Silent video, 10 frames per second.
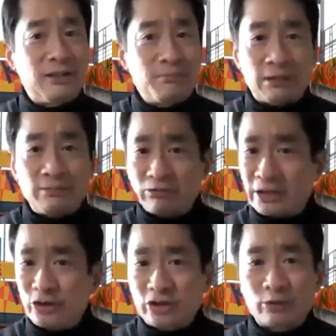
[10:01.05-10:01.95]
maybe
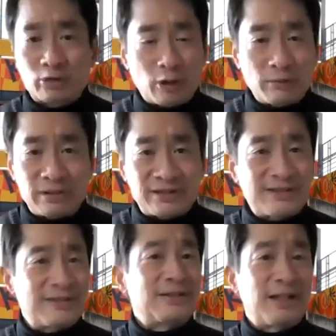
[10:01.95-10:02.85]
run some small
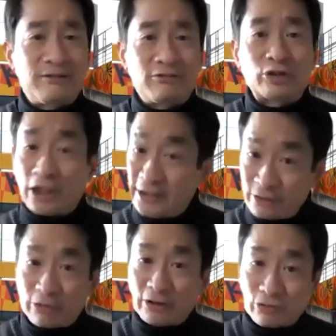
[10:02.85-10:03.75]
businesses like
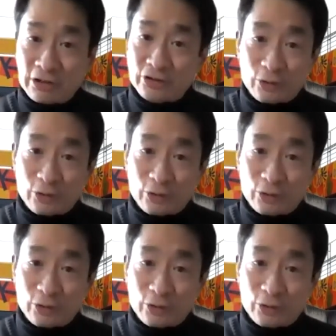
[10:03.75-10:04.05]
Chinese restaurants, of